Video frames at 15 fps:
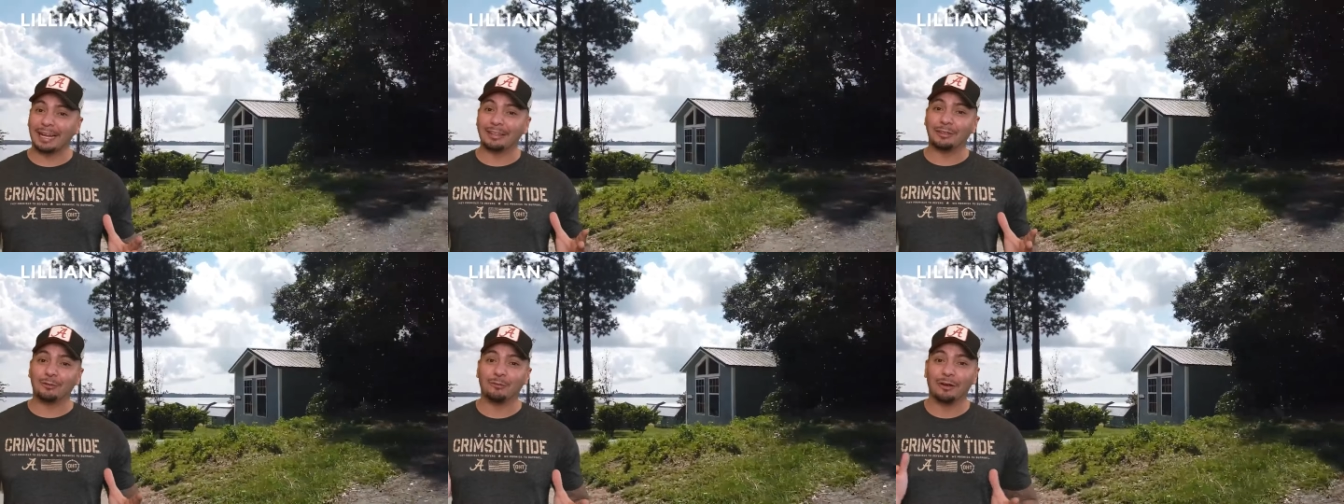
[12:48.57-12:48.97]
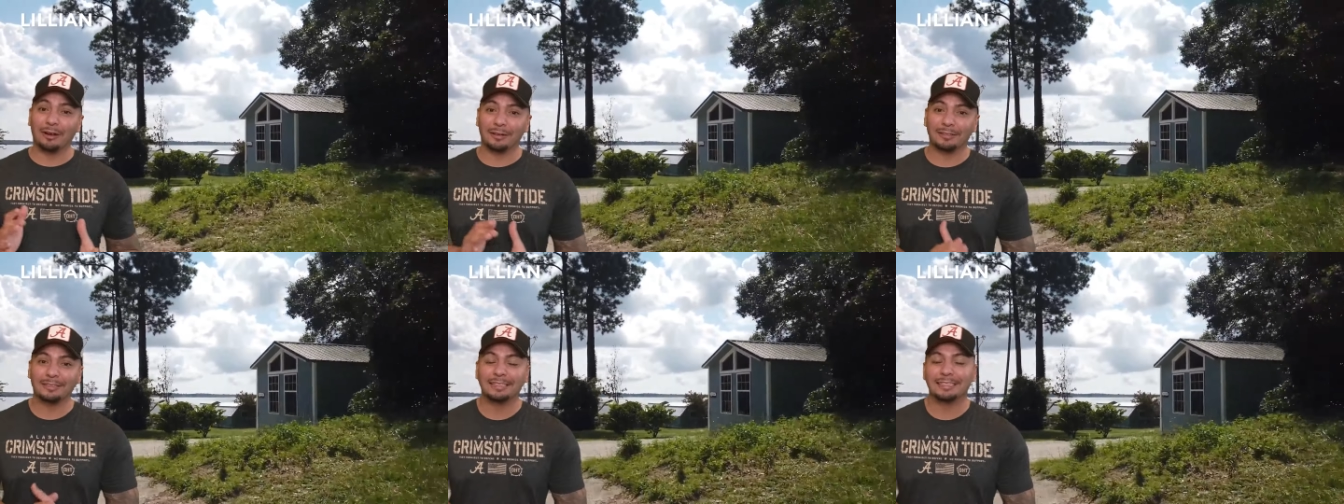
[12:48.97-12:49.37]
on the
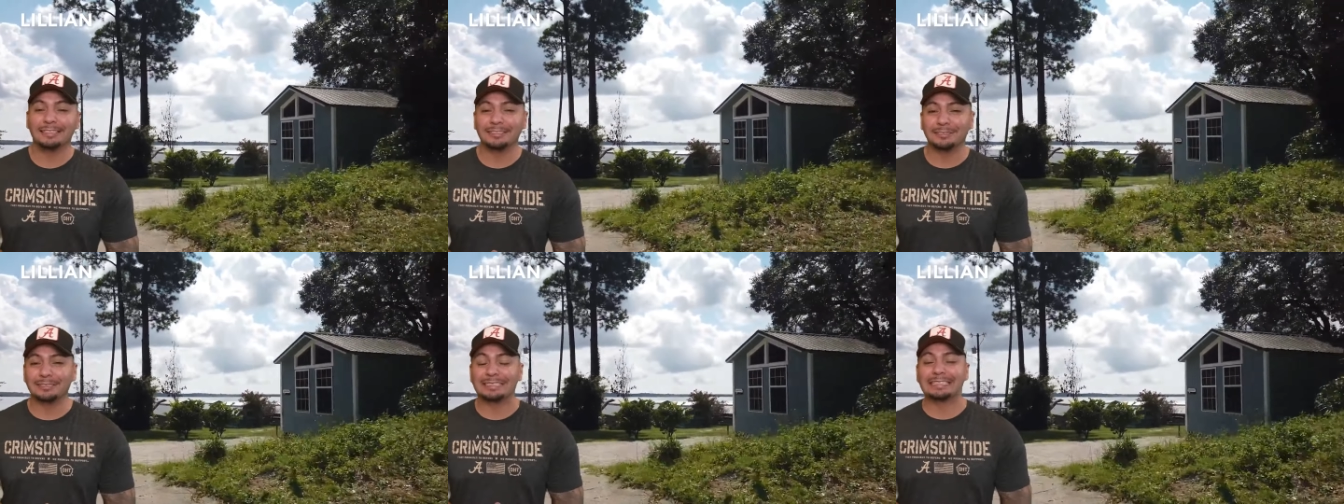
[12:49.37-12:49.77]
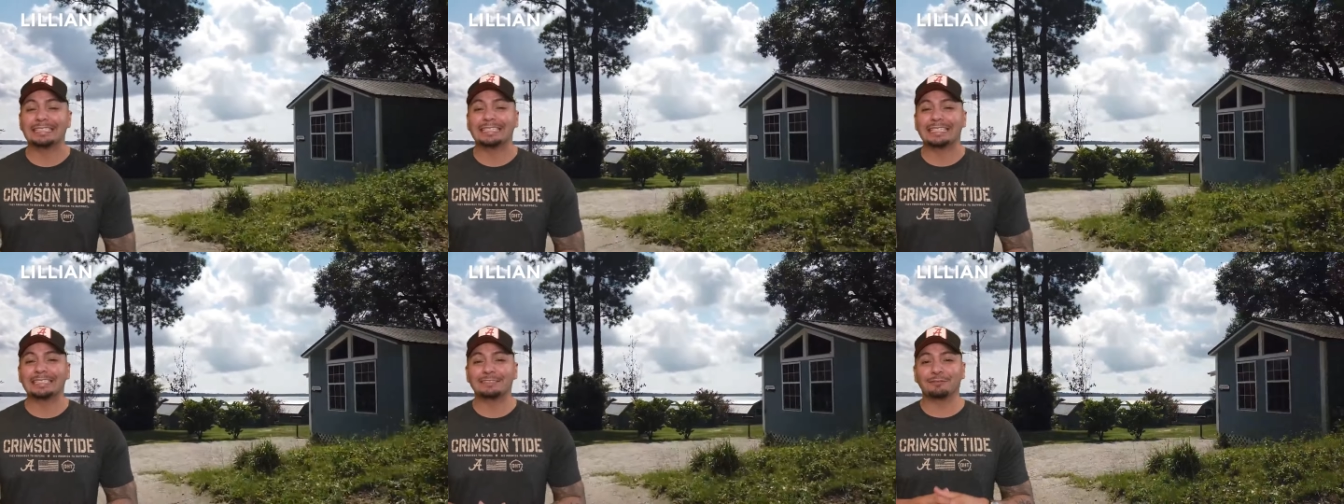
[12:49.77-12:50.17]
water. You'll see
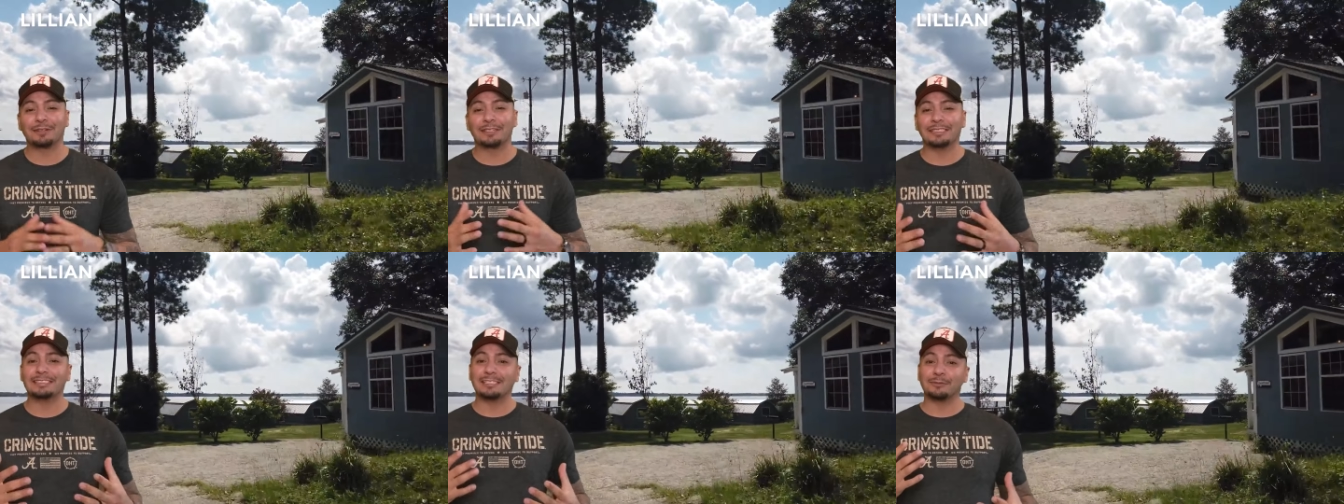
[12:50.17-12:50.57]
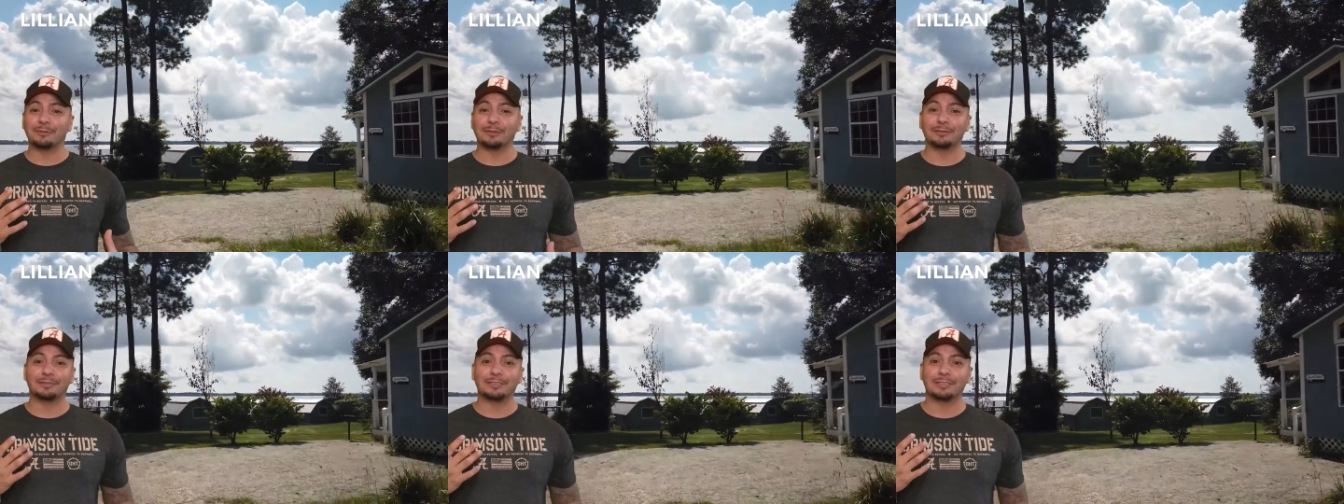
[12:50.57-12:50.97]
things very
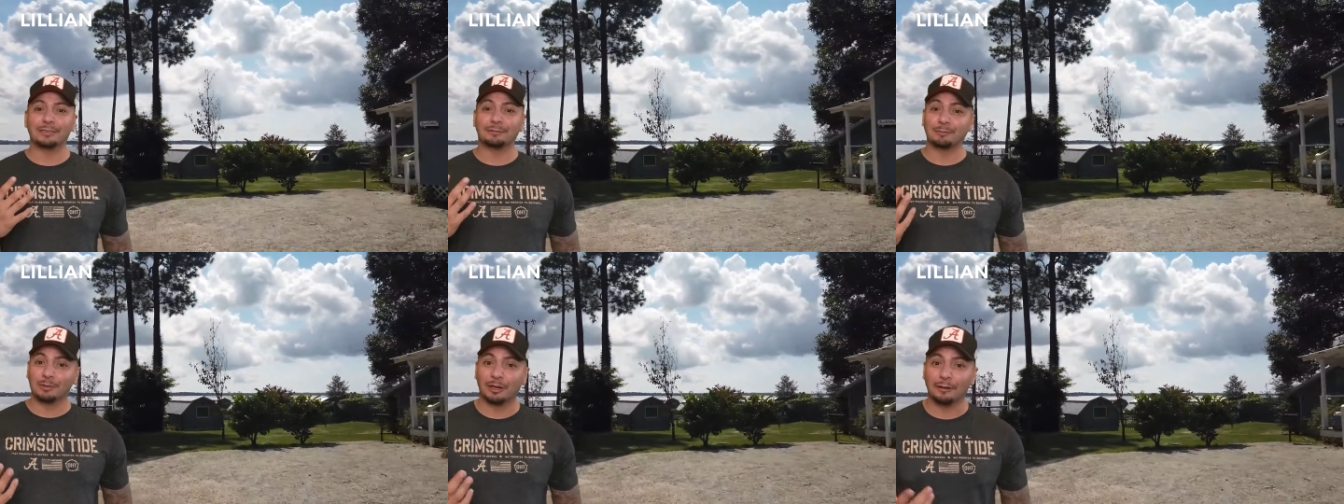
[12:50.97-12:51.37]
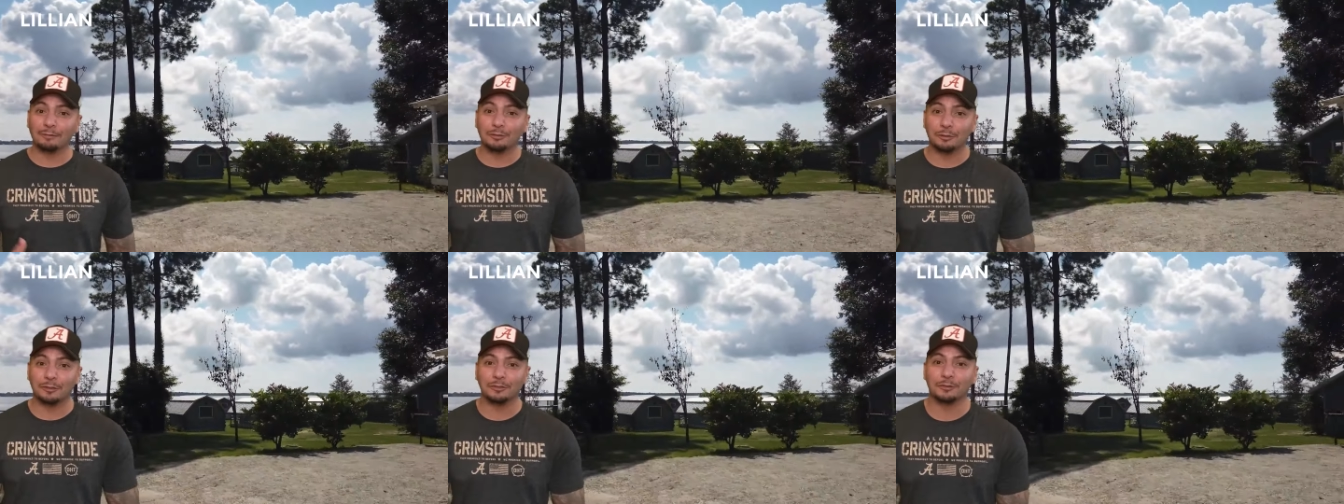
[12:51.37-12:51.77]
similar to
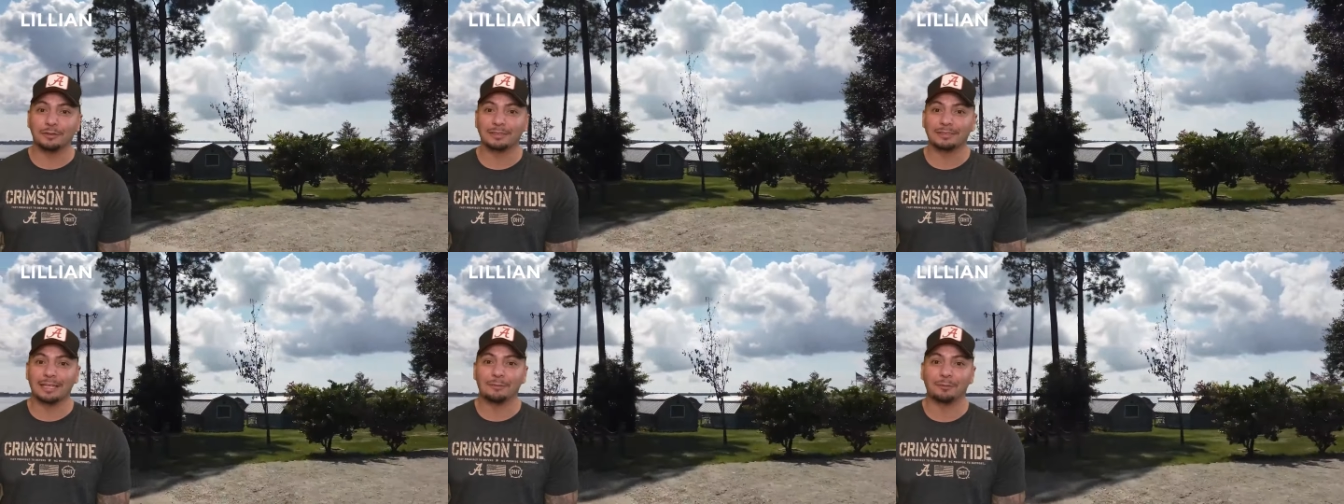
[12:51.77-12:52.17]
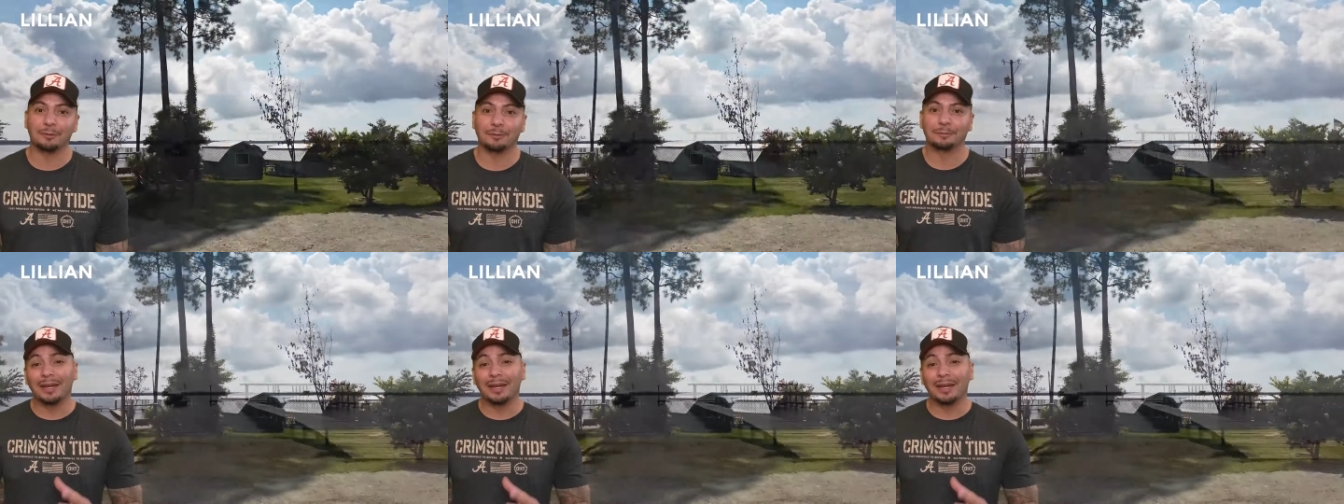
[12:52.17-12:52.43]
Gulf Shores, for example.